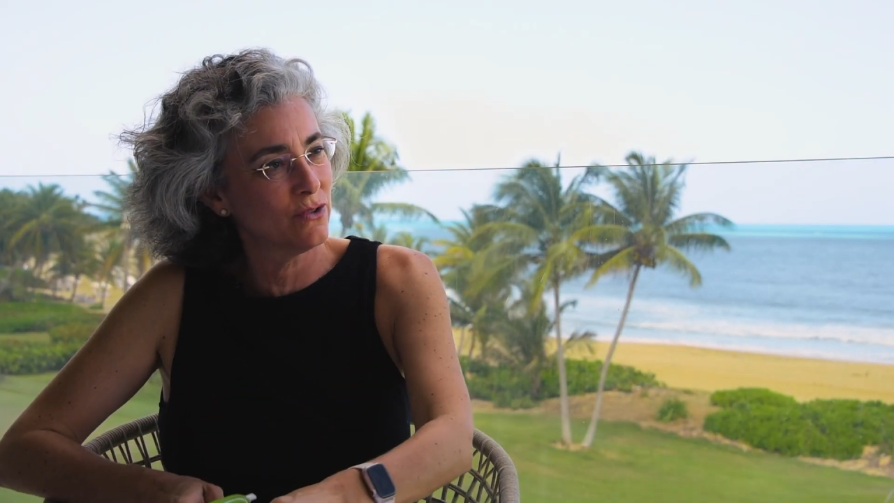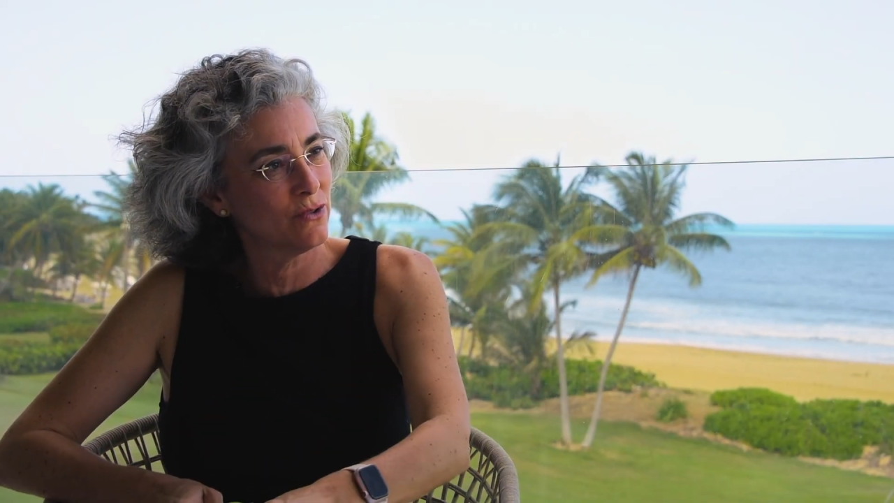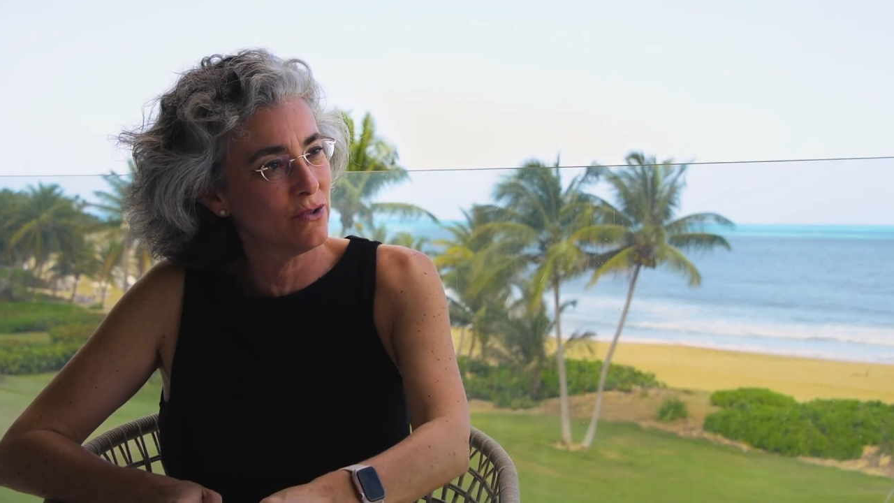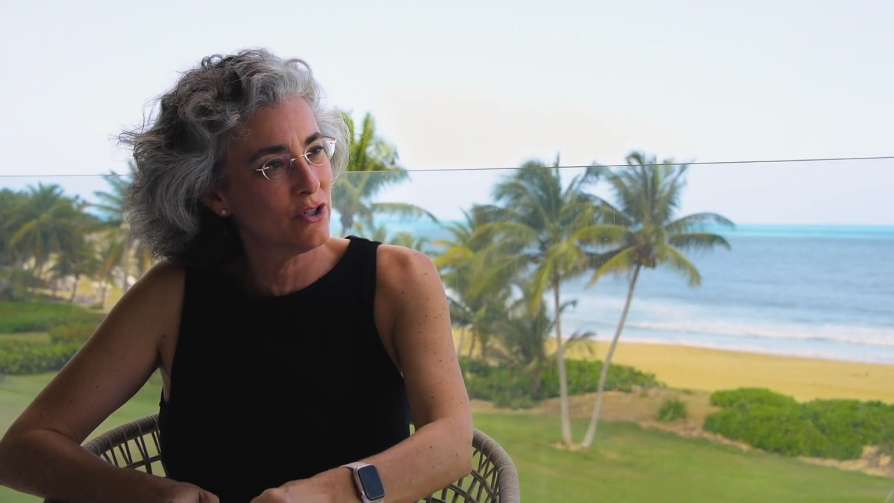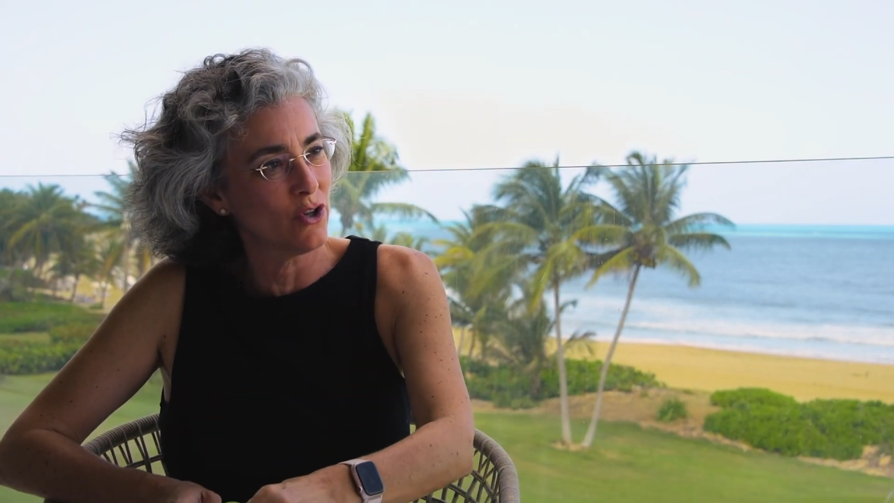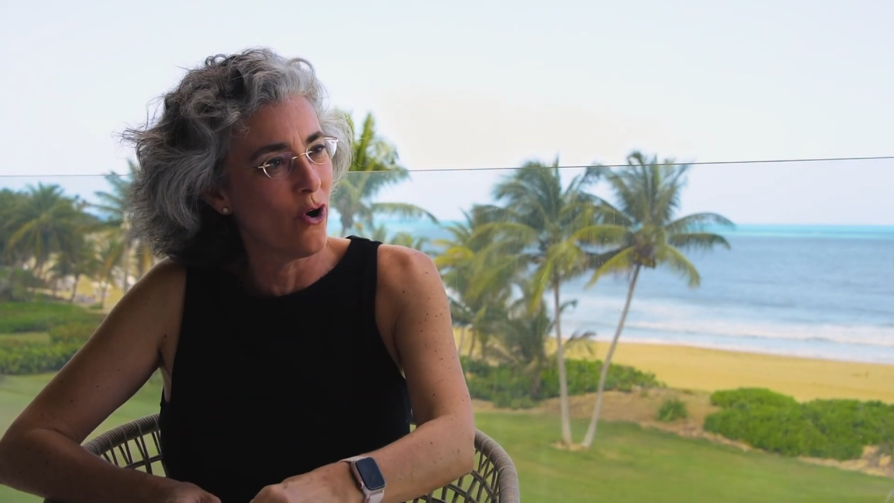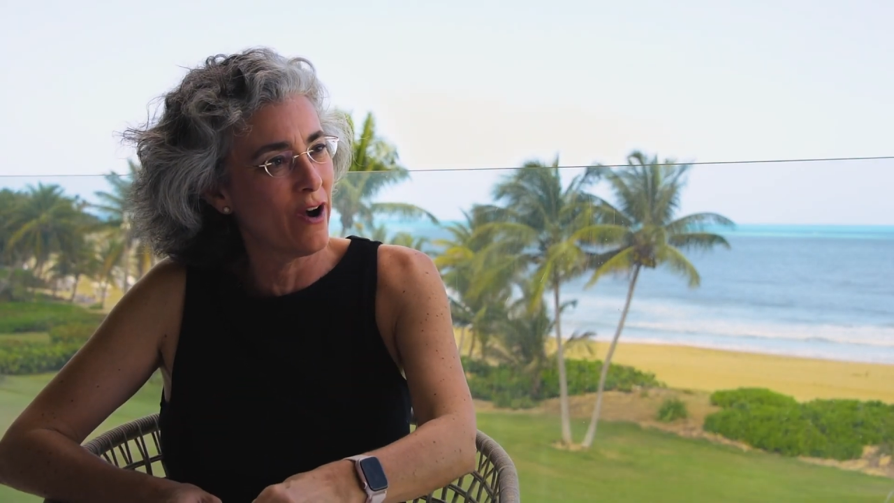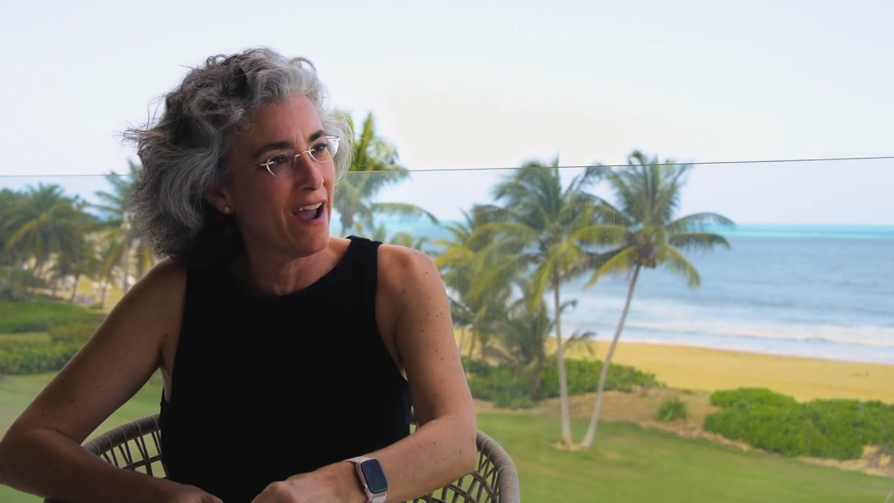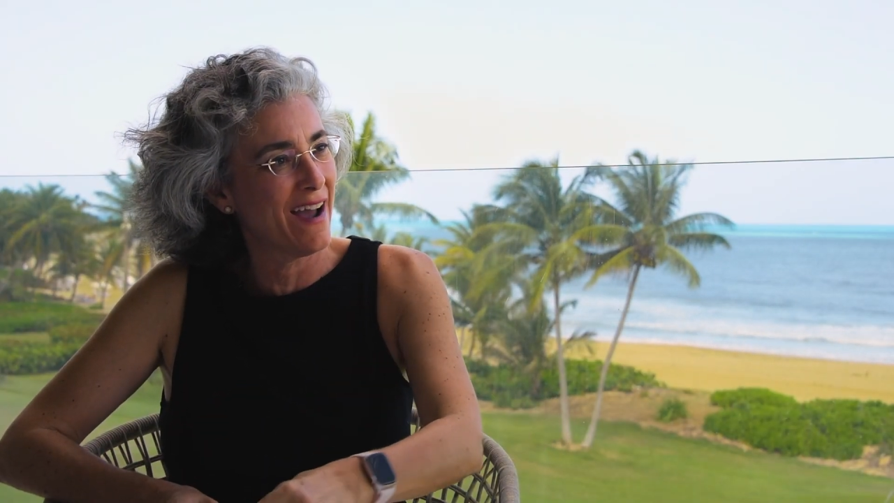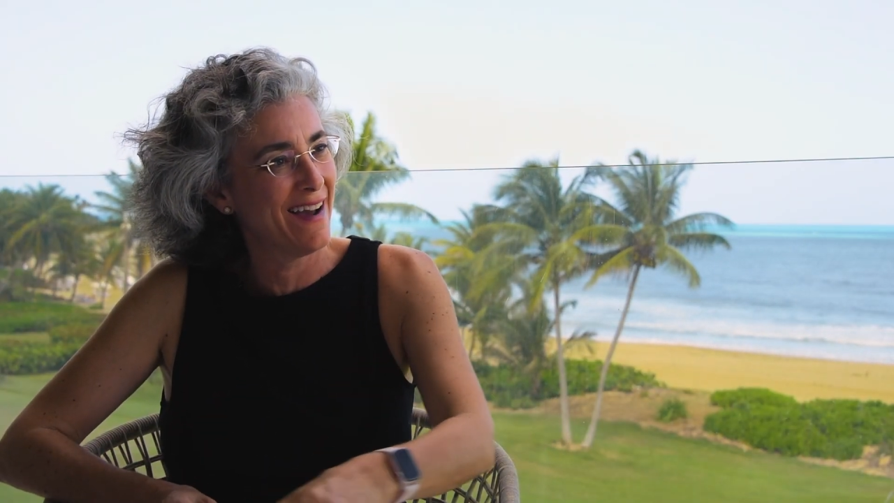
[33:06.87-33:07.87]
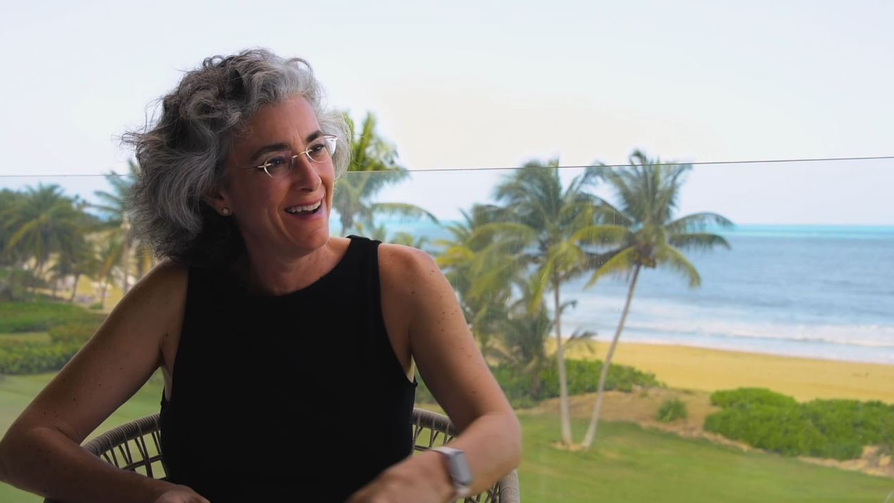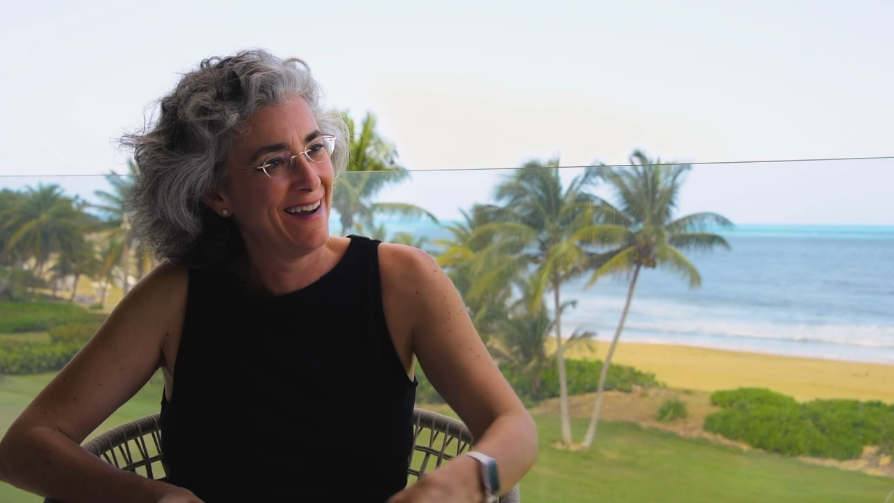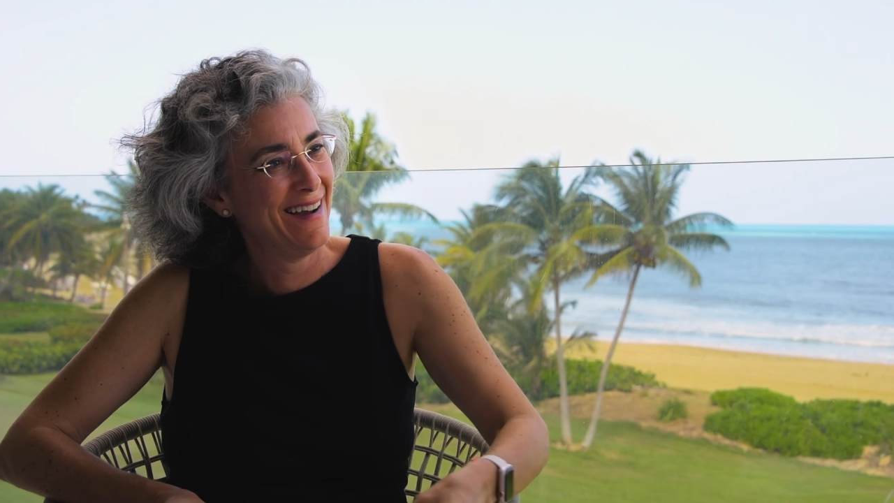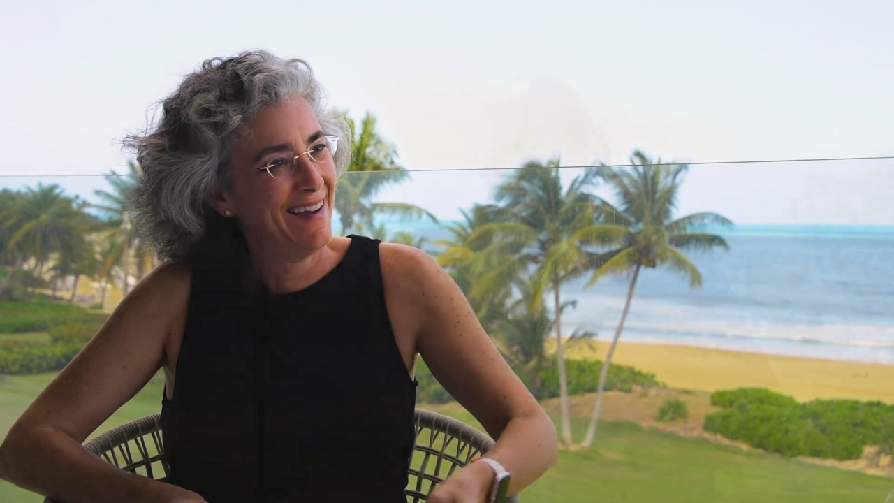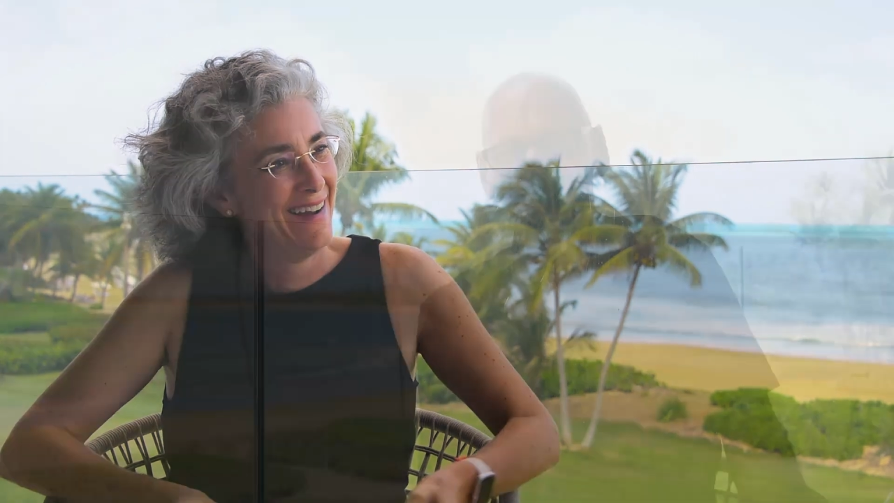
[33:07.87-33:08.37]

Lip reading: to sauna?